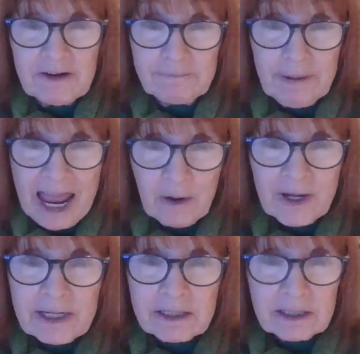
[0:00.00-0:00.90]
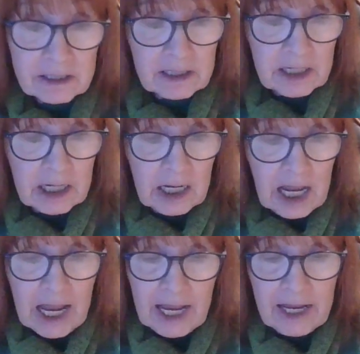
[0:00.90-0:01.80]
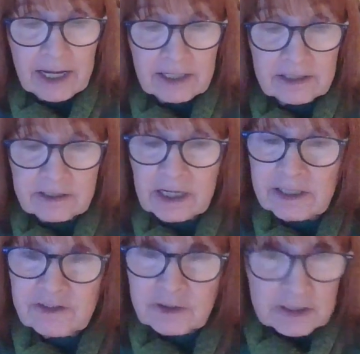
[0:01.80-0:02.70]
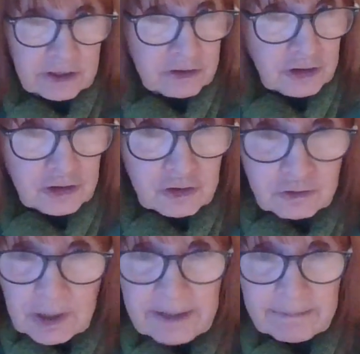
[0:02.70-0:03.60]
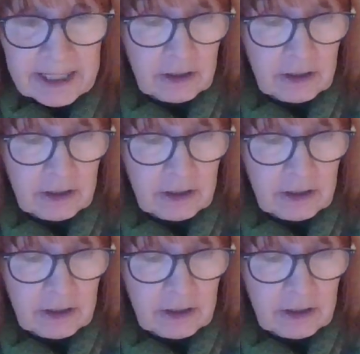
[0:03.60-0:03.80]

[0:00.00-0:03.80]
of power, and it's extremely